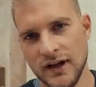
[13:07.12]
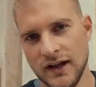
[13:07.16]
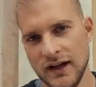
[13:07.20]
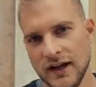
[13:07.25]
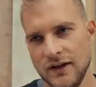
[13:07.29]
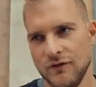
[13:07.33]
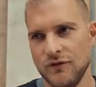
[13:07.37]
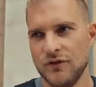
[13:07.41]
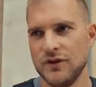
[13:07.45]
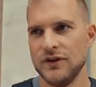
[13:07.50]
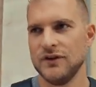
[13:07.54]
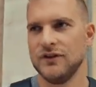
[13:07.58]
I
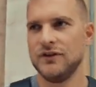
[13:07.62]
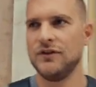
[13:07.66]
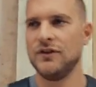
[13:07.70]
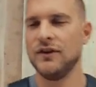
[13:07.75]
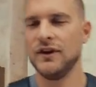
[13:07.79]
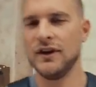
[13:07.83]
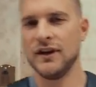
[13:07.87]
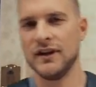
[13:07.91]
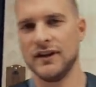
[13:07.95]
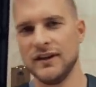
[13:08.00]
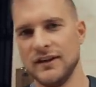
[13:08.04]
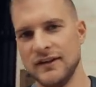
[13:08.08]
have this
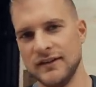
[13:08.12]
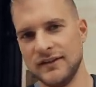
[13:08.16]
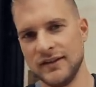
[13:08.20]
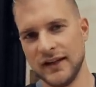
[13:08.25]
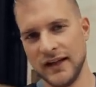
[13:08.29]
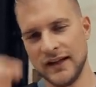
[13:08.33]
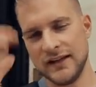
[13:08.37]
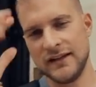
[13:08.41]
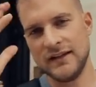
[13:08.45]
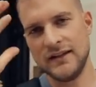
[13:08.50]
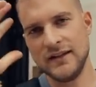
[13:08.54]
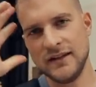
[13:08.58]
thing, this
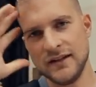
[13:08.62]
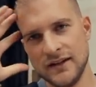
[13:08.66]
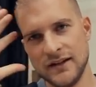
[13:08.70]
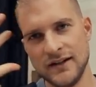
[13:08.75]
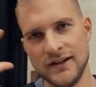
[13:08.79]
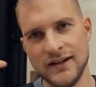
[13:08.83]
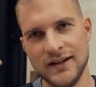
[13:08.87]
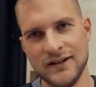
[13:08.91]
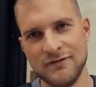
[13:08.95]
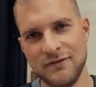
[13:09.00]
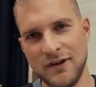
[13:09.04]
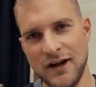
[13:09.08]

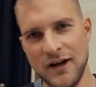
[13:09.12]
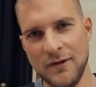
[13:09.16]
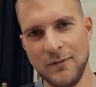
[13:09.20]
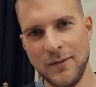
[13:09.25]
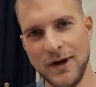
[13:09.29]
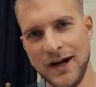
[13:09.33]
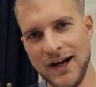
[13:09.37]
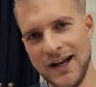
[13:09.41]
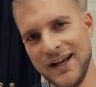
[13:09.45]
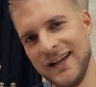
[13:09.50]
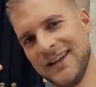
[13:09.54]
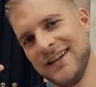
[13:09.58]
idea in my
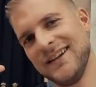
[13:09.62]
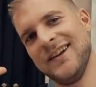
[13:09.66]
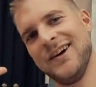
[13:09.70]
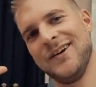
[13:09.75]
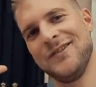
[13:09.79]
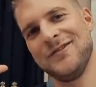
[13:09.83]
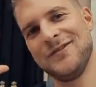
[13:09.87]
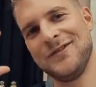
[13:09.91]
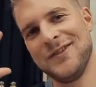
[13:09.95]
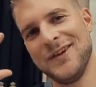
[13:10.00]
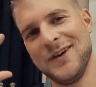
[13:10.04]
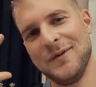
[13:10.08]
mind
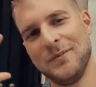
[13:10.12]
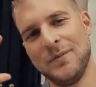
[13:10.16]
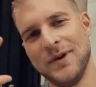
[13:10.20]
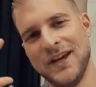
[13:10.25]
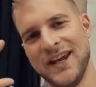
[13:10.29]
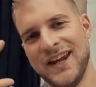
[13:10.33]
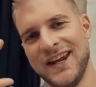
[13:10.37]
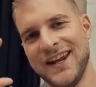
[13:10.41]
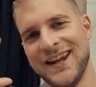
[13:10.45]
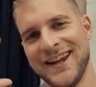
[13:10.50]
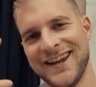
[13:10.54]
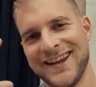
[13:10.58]
of a
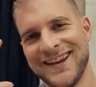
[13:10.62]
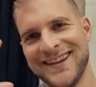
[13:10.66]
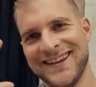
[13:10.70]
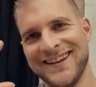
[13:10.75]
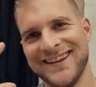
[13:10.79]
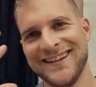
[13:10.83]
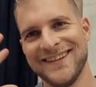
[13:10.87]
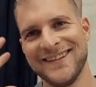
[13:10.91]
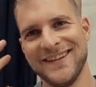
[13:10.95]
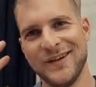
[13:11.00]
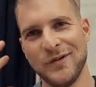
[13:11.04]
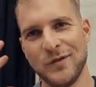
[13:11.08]
painting
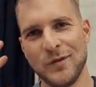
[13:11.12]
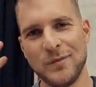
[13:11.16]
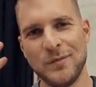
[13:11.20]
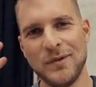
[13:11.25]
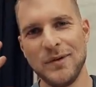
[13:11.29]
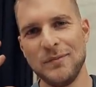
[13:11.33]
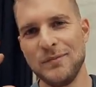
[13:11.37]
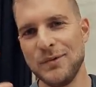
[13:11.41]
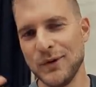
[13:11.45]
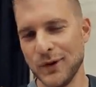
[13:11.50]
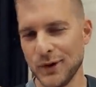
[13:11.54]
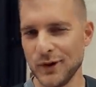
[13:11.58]
that would
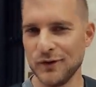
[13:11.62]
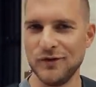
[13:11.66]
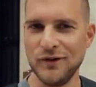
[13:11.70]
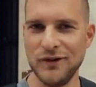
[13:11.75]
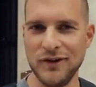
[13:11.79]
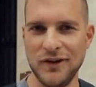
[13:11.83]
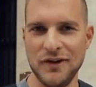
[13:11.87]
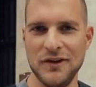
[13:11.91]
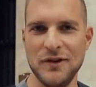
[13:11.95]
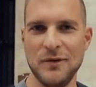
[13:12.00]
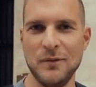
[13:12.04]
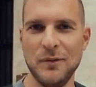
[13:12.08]
be
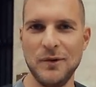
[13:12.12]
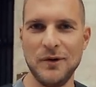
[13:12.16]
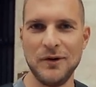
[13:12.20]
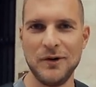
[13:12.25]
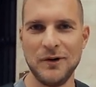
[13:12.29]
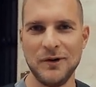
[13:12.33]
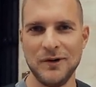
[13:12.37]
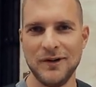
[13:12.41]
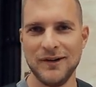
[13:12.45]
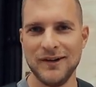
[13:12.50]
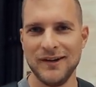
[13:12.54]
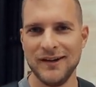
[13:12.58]
beautiful on the
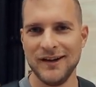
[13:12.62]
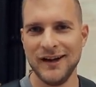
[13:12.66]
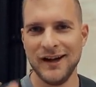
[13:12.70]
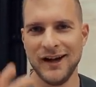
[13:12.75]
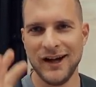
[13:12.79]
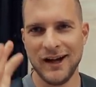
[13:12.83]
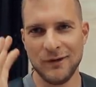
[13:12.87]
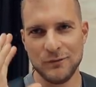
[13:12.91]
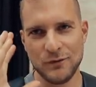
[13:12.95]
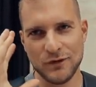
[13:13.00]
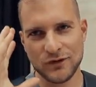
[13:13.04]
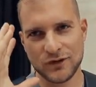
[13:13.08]
wall.
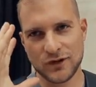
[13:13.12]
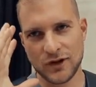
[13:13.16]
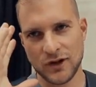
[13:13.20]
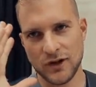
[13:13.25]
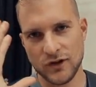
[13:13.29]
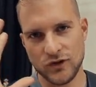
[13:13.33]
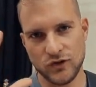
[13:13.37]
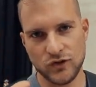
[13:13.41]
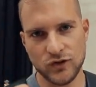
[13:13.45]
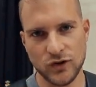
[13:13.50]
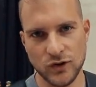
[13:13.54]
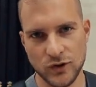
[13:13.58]
I'm just
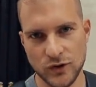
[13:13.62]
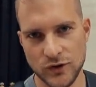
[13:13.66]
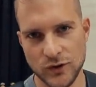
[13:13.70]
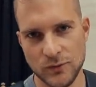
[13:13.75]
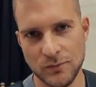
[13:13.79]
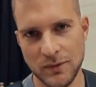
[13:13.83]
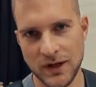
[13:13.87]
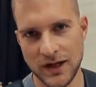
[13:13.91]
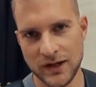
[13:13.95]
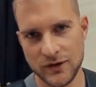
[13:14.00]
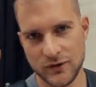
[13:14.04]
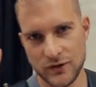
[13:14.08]
gonna show you
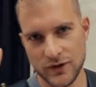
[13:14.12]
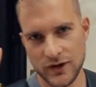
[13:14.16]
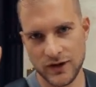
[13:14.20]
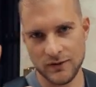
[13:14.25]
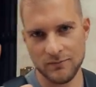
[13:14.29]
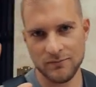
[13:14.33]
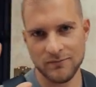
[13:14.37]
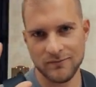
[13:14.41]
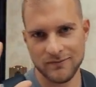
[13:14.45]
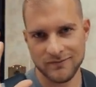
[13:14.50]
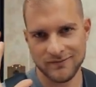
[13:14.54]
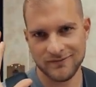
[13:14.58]
my
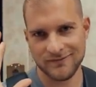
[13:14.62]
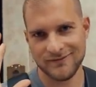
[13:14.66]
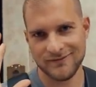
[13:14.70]
dream.